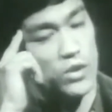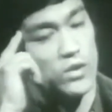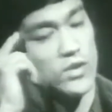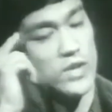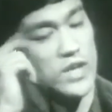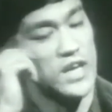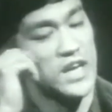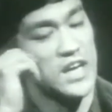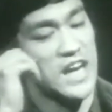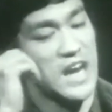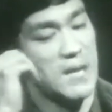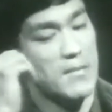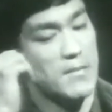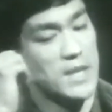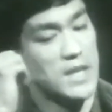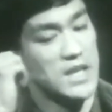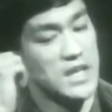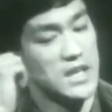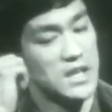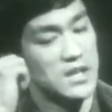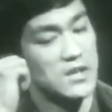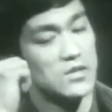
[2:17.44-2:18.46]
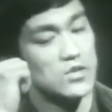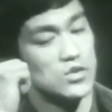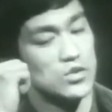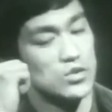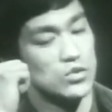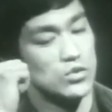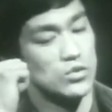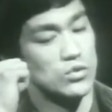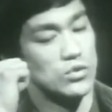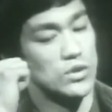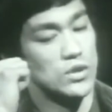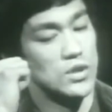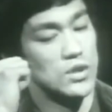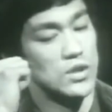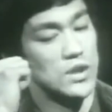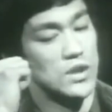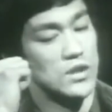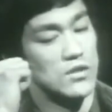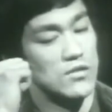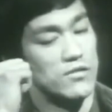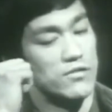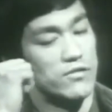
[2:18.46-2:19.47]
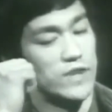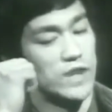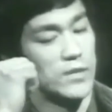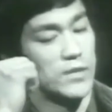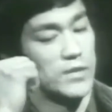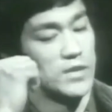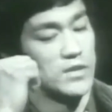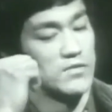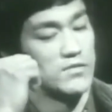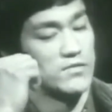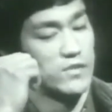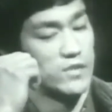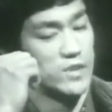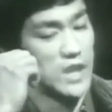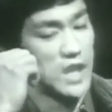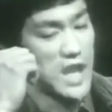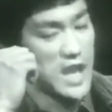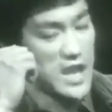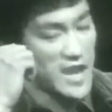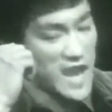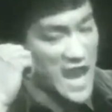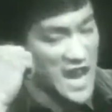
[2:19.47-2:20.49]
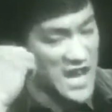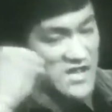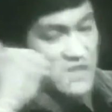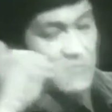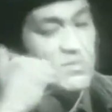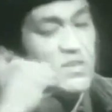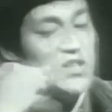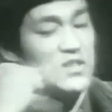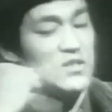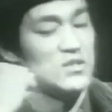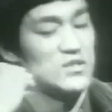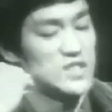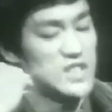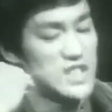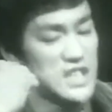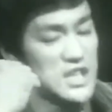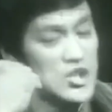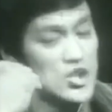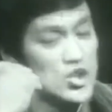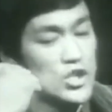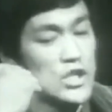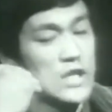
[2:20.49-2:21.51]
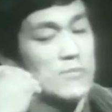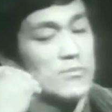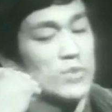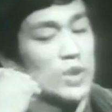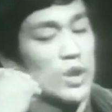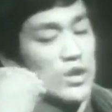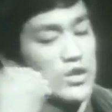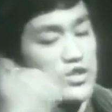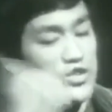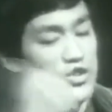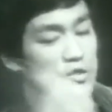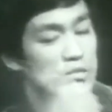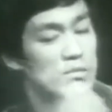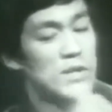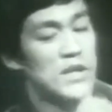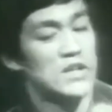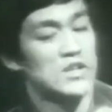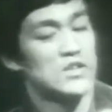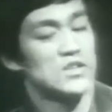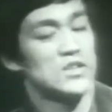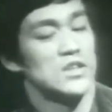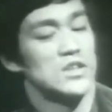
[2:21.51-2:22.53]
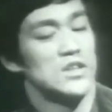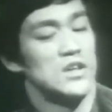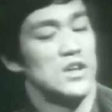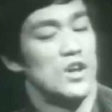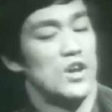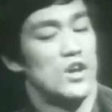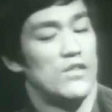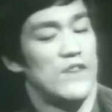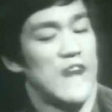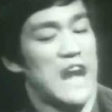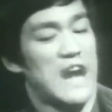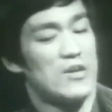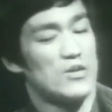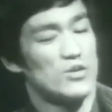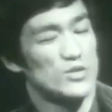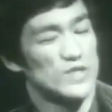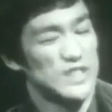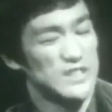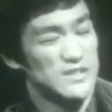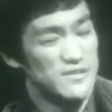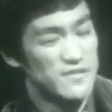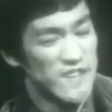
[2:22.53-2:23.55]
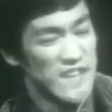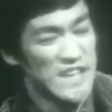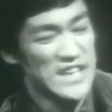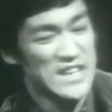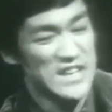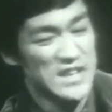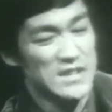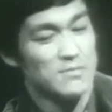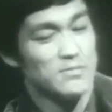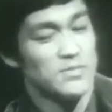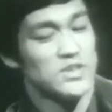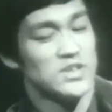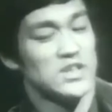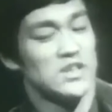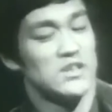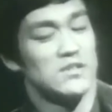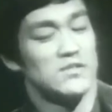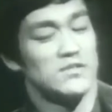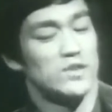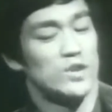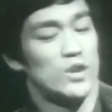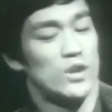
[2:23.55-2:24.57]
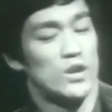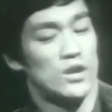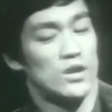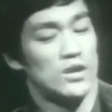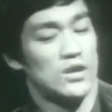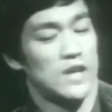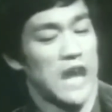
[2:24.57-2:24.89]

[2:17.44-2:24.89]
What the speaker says: are coming in to, and ask me to teach them not so much of how to defend themselves or how